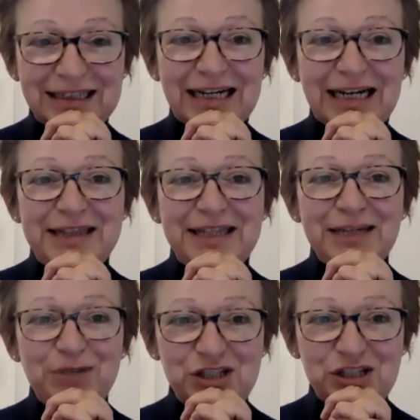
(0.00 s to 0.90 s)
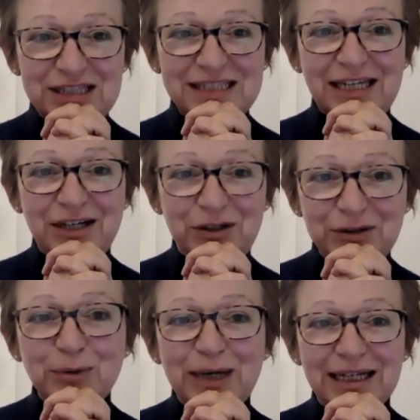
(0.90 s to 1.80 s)
I think we just get on
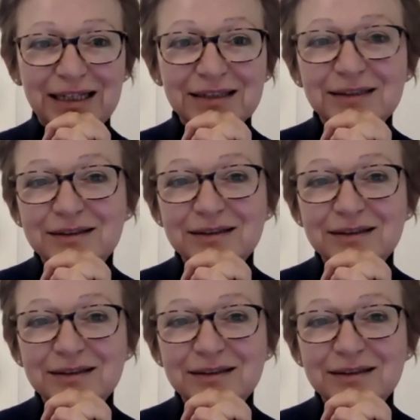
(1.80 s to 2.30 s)
well.